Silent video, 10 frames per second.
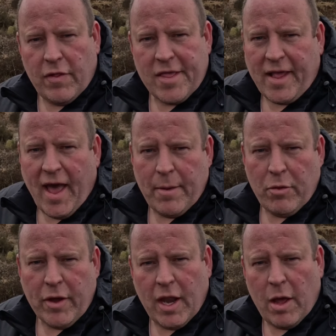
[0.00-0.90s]
for the sky I'm
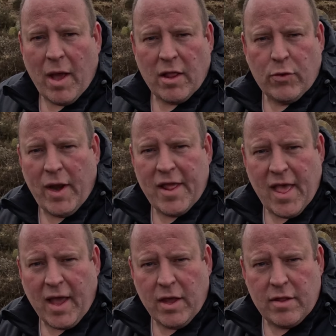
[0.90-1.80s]
looking at about 20
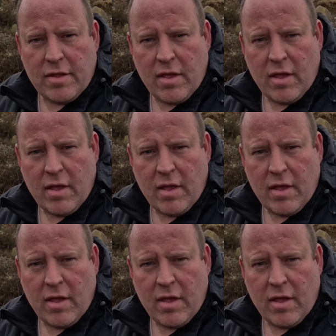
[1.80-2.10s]
seconds.